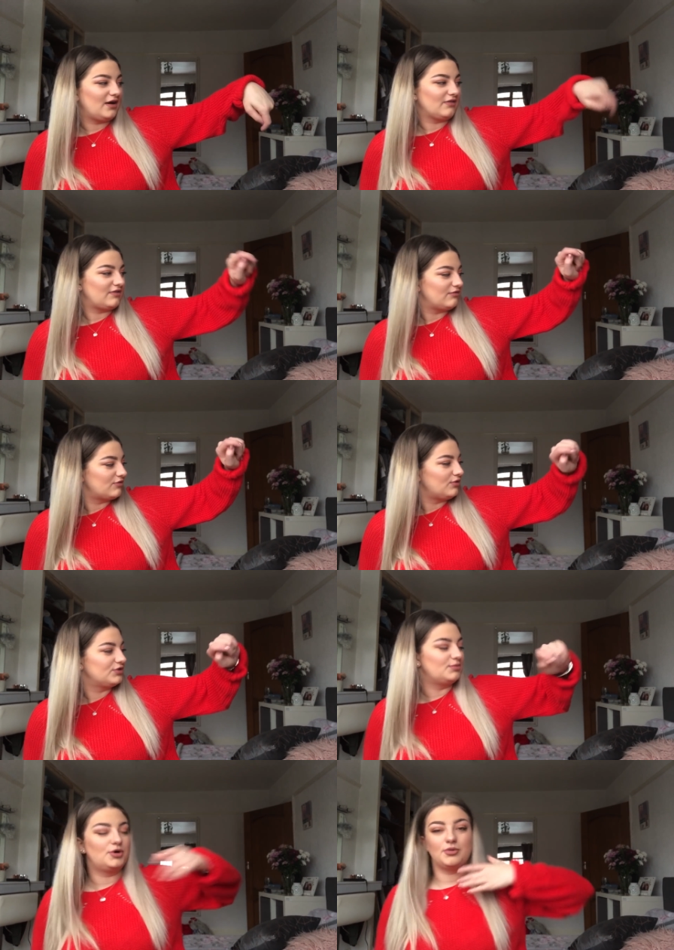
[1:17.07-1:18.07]
I thought rolled
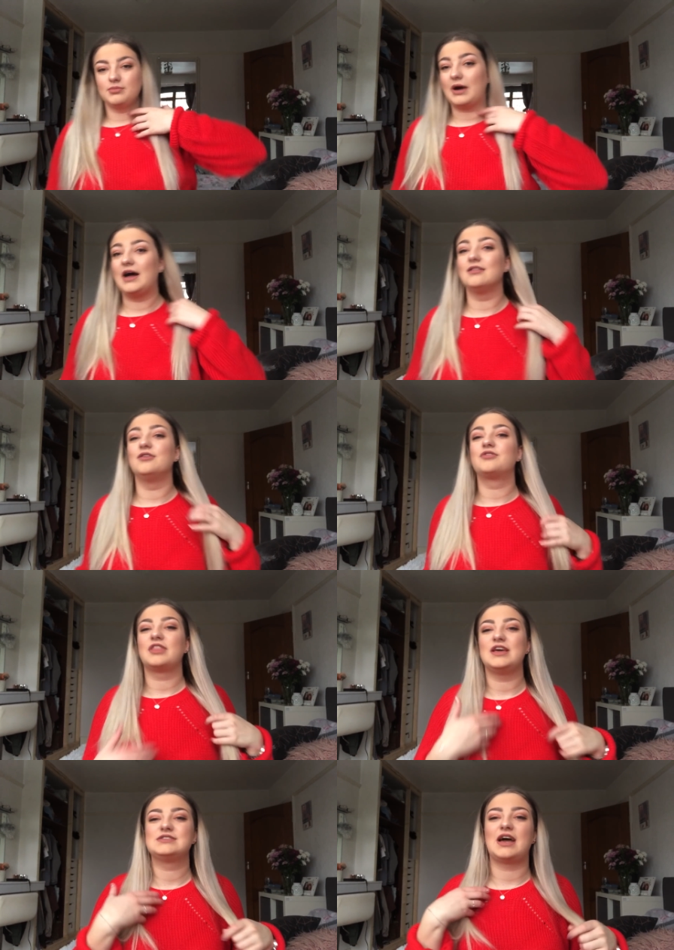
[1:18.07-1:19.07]
them up, but I loved
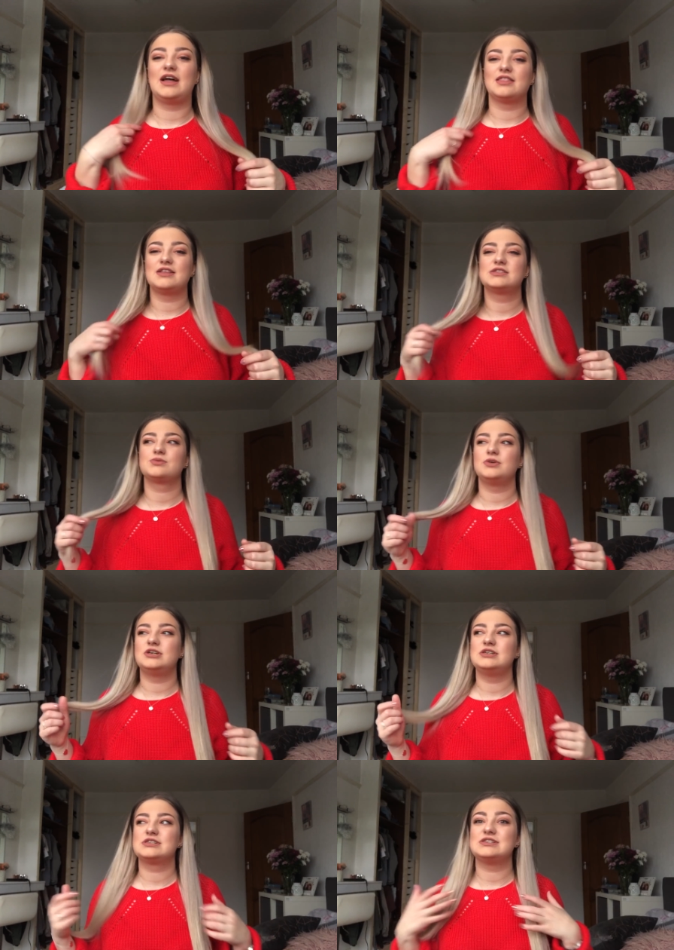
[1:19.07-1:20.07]
this, and this
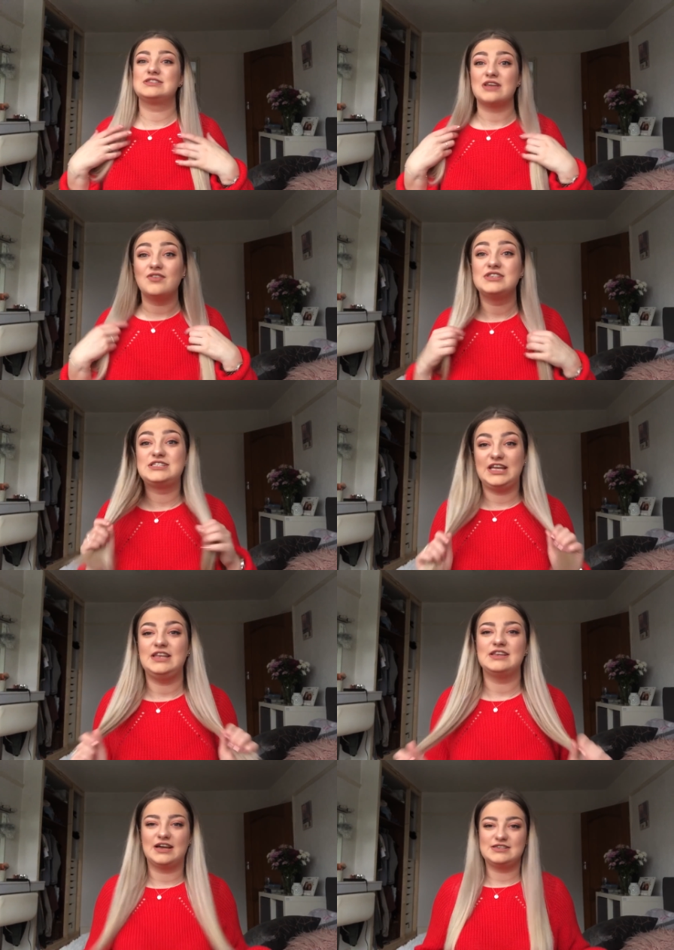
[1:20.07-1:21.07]
was
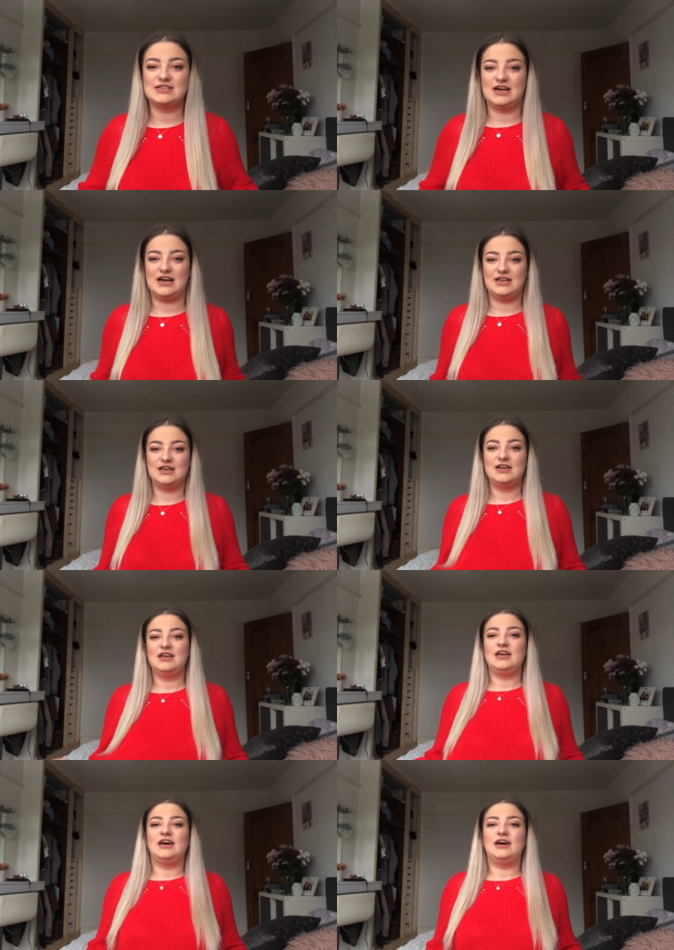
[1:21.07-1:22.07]
£17.99.
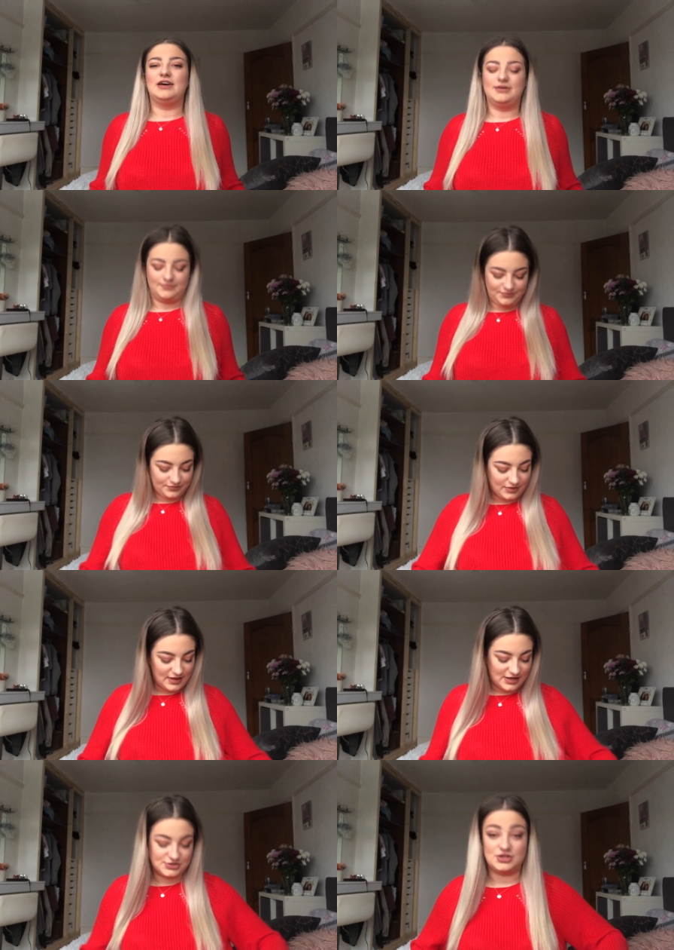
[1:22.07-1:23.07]

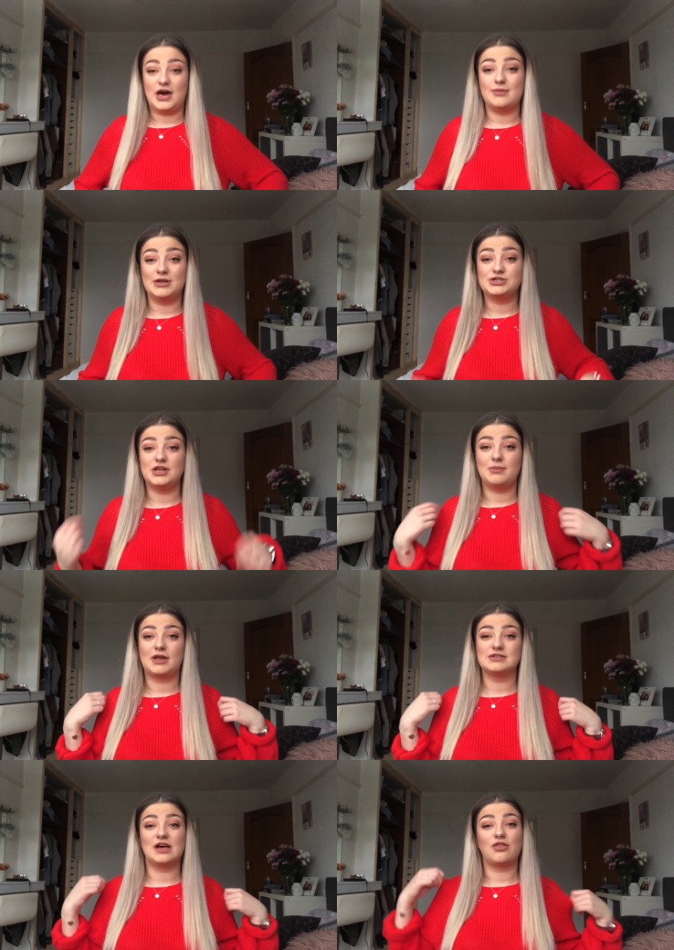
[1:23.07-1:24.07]
I just thought I'd mention it
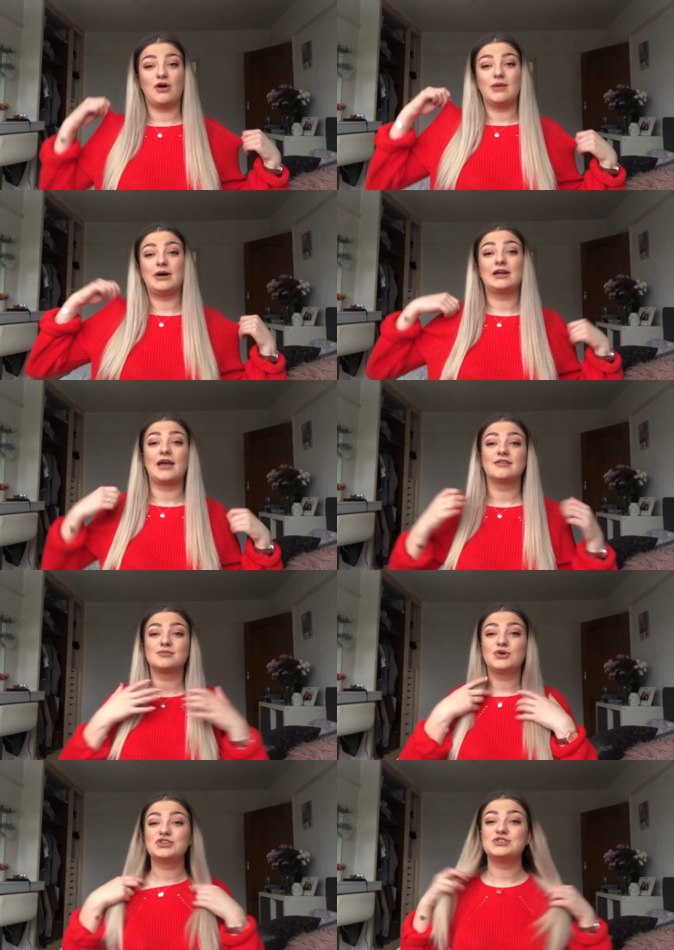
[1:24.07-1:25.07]
because I thought I might get
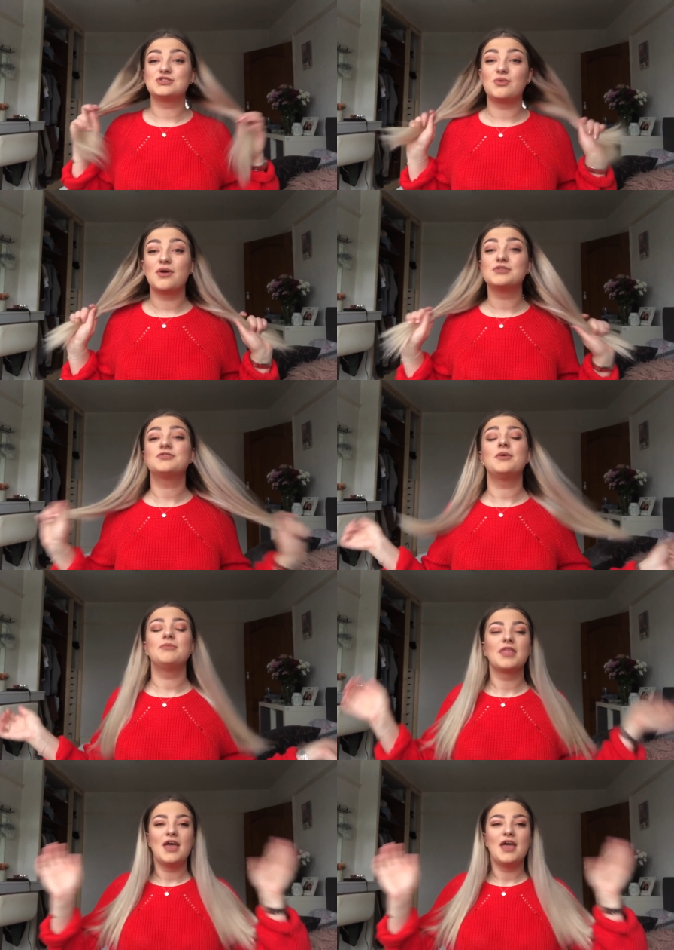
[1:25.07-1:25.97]
some questions on where it was from.